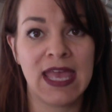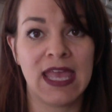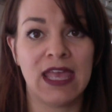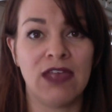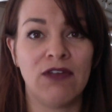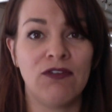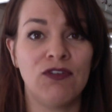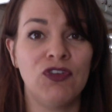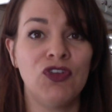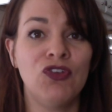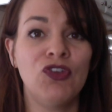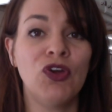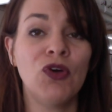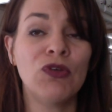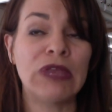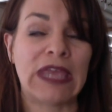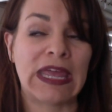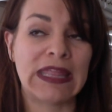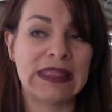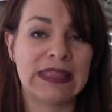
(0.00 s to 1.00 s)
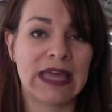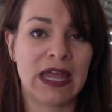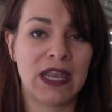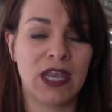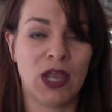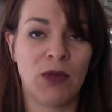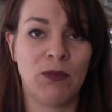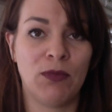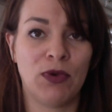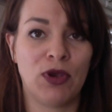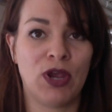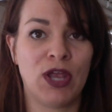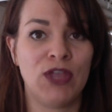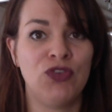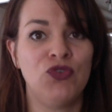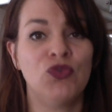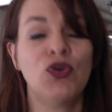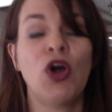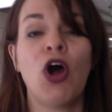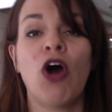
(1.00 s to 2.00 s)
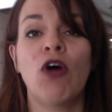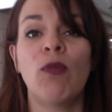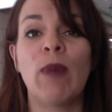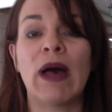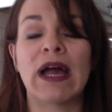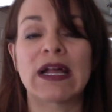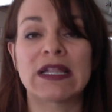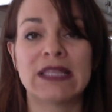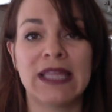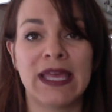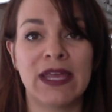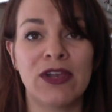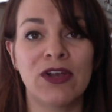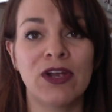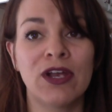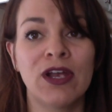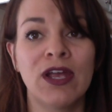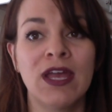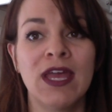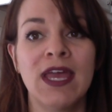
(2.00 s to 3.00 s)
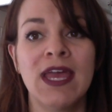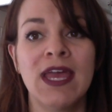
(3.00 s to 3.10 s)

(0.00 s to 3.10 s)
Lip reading: If you don't get that number and you call back later,